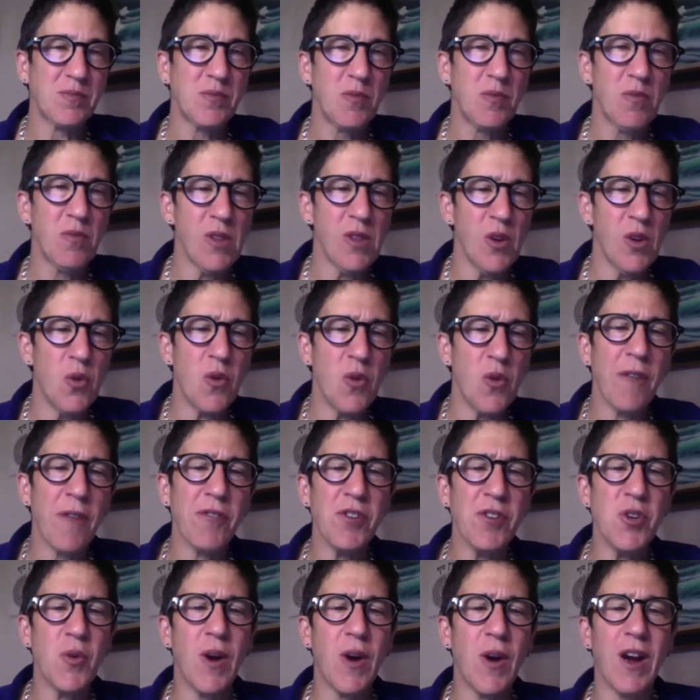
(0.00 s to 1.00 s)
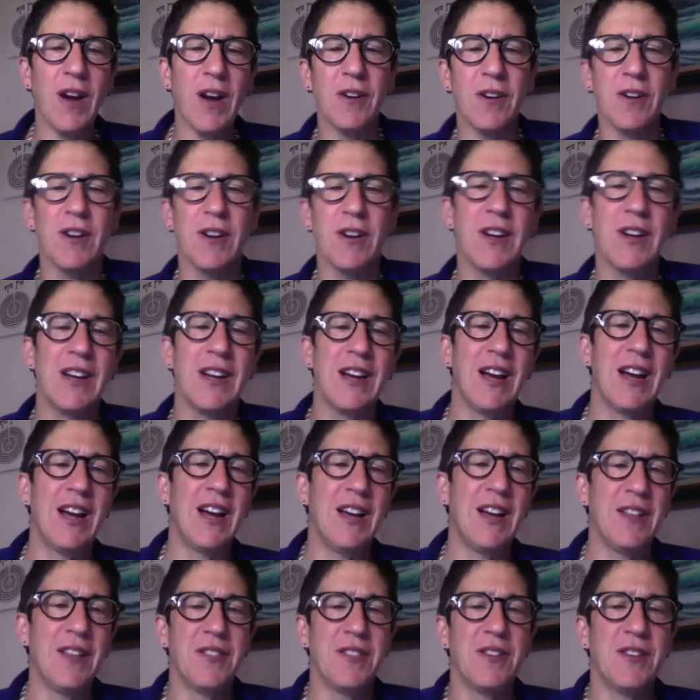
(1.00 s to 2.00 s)
Wherever you are,
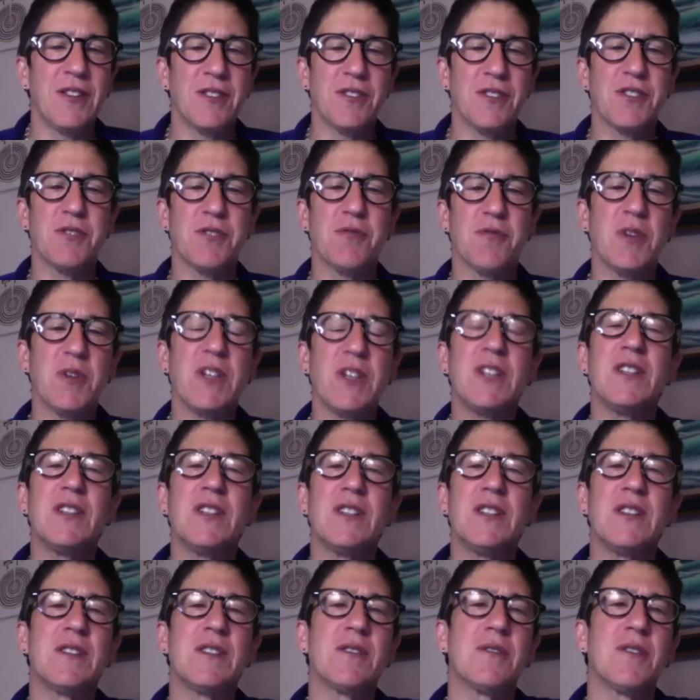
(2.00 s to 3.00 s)
there's real